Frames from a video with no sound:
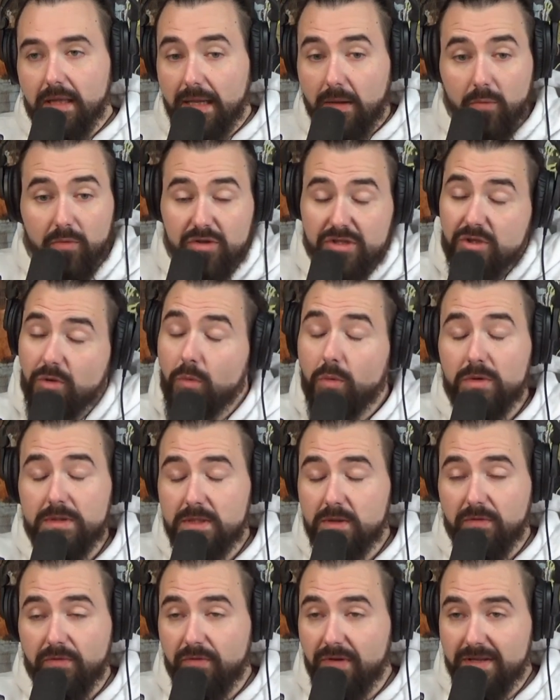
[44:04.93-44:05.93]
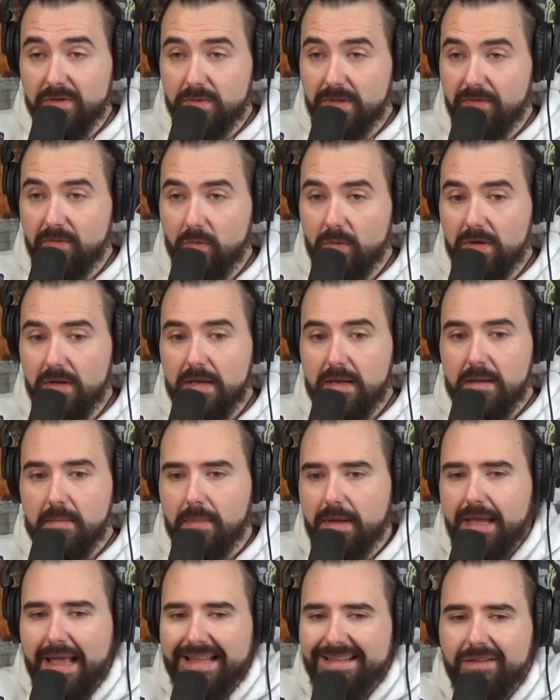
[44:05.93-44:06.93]
Like, we're still friends with everyone.
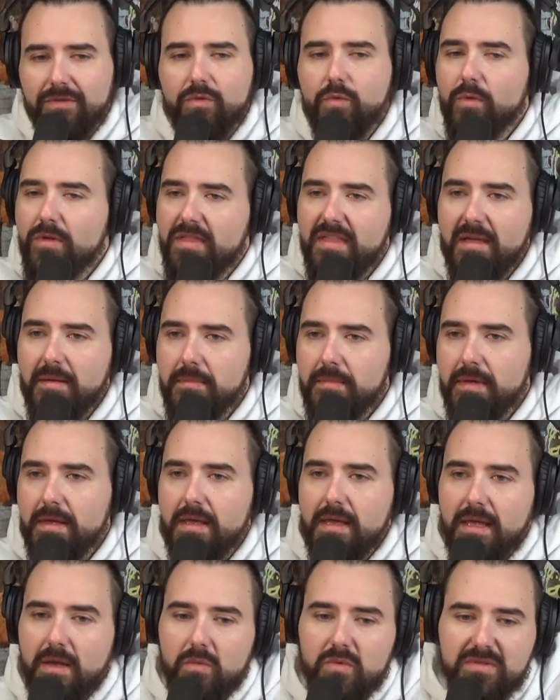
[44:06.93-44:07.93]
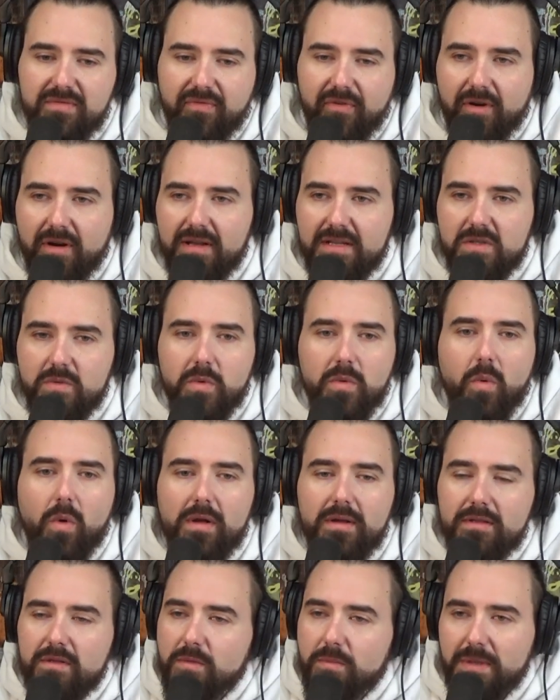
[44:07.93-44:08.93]
But it had nothing to do with them. It was for us. We
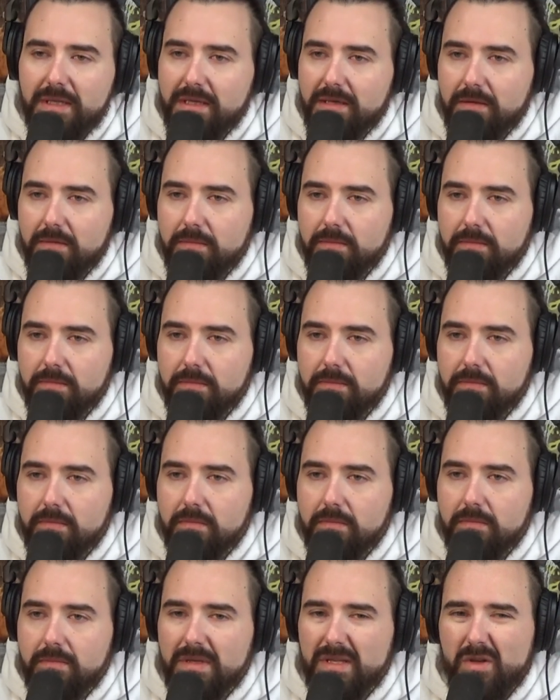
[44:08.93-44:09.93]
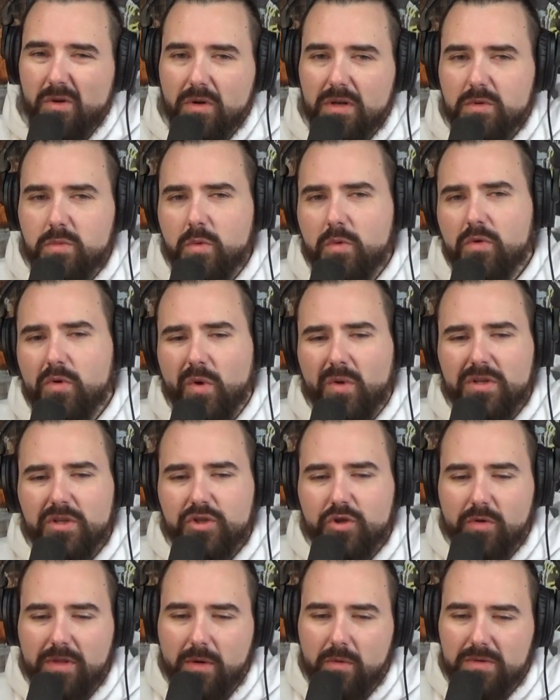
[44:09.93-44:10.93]
wanted to be... You know, because we were the only
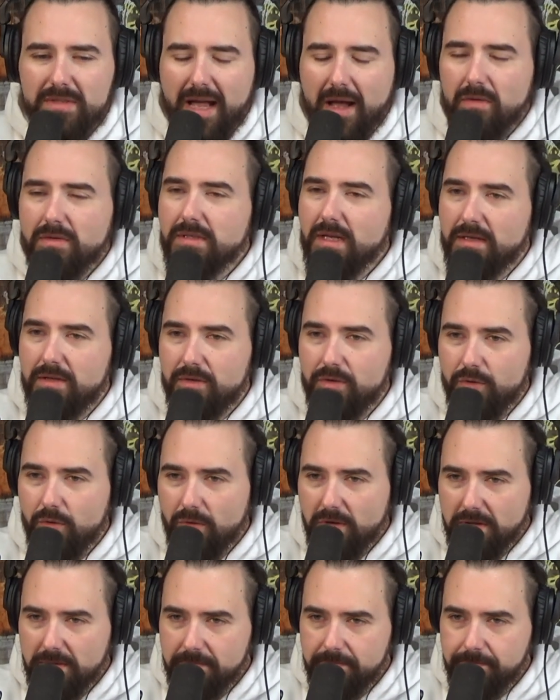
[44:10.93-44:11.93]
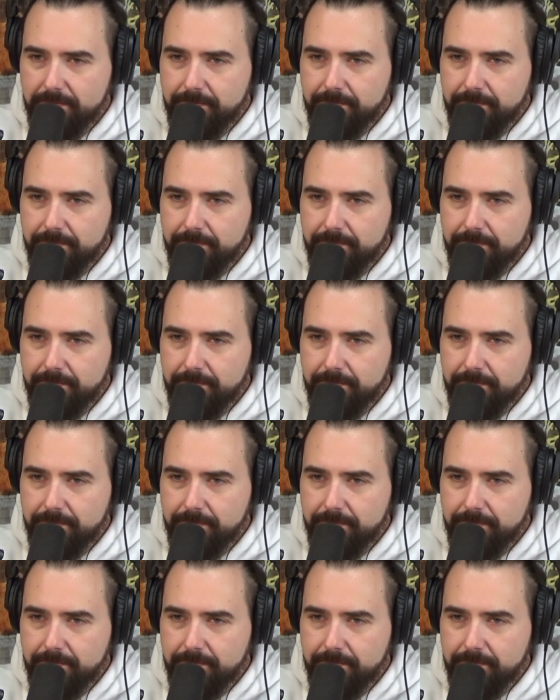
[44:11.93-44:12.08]
show that was outside of New York.